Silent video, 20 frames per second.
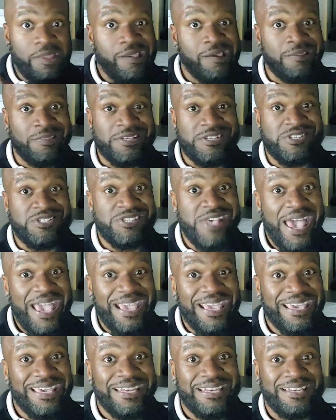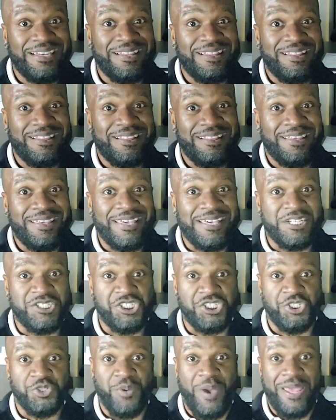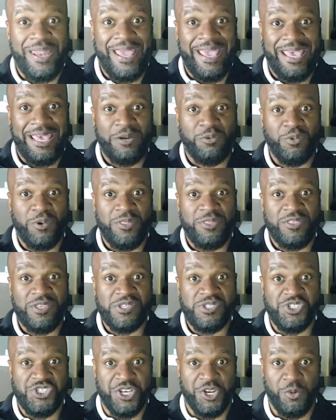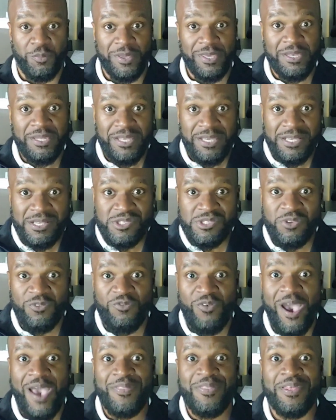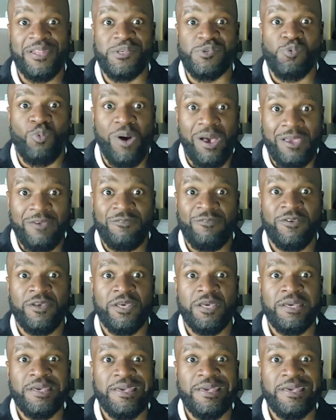the second issue at hand with this gentleman is the fact that his wife